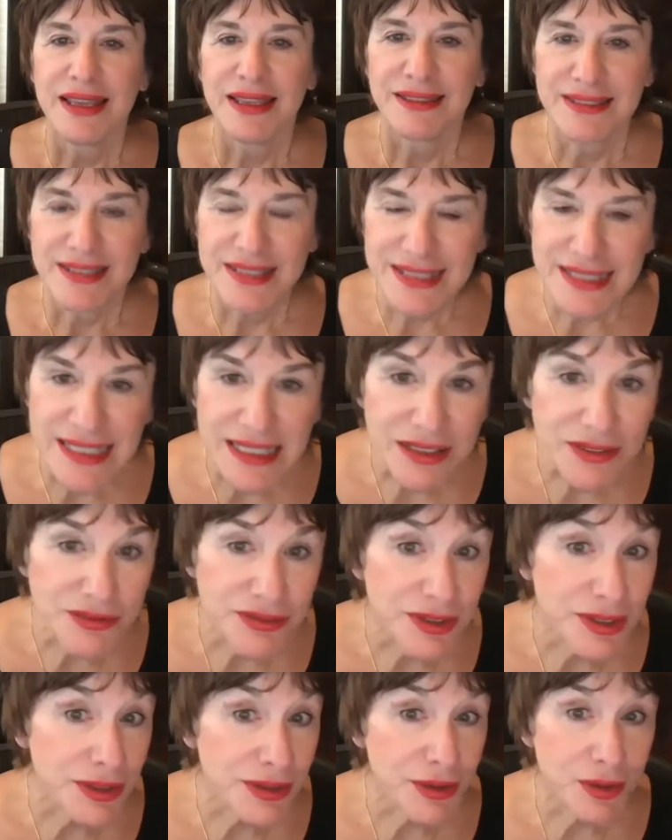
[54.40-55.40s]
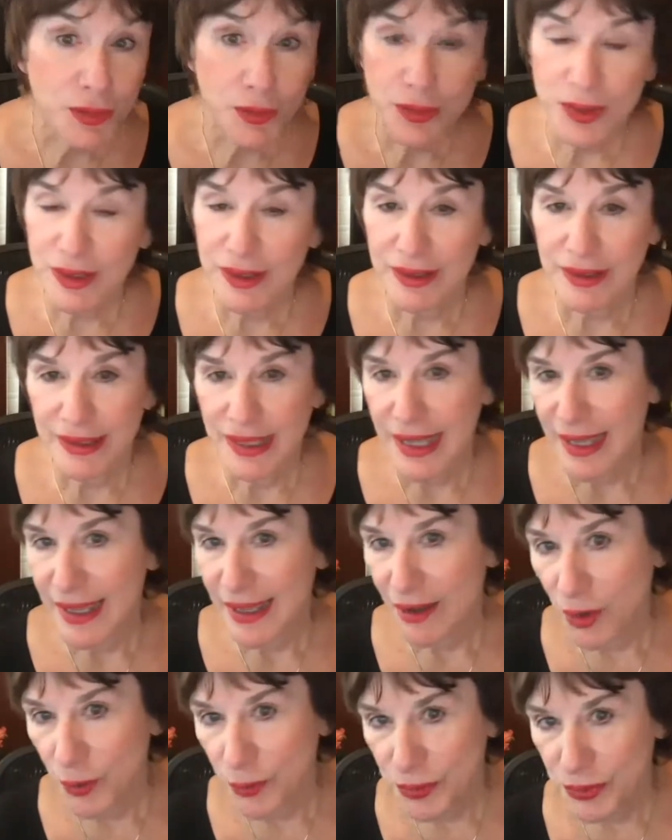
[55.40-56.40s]
In the second video, we'll
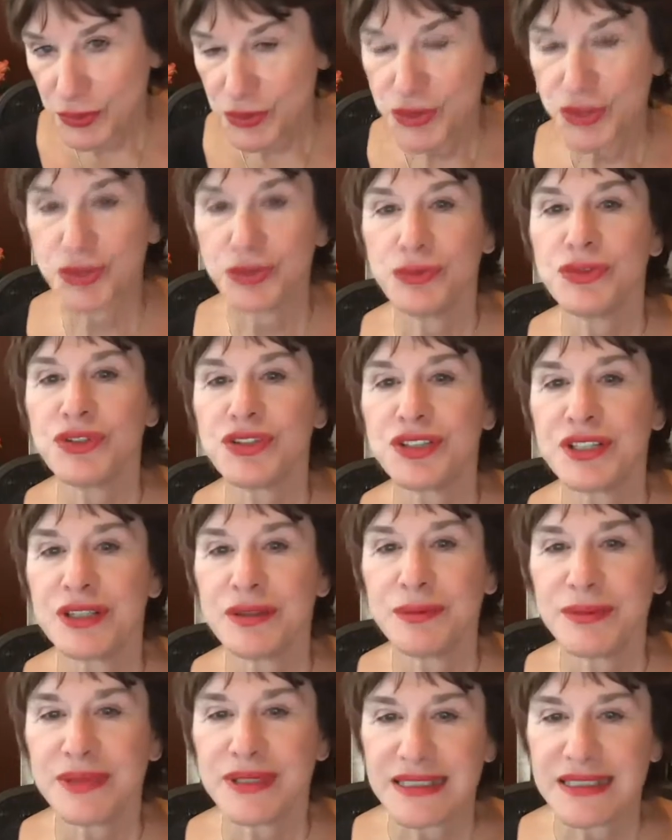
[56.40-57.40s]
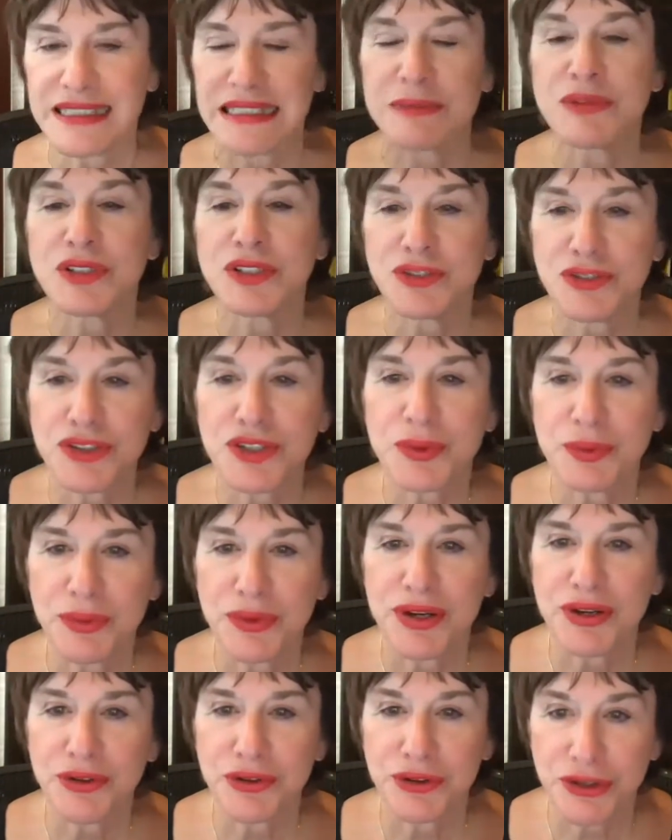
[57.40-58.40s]
help you choose some circuit
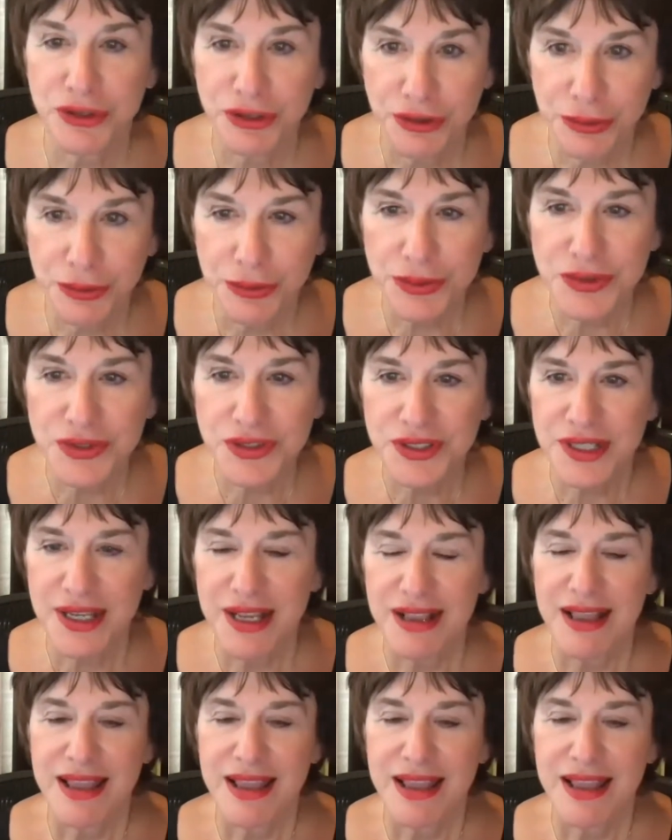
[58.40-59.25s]
breaker cues,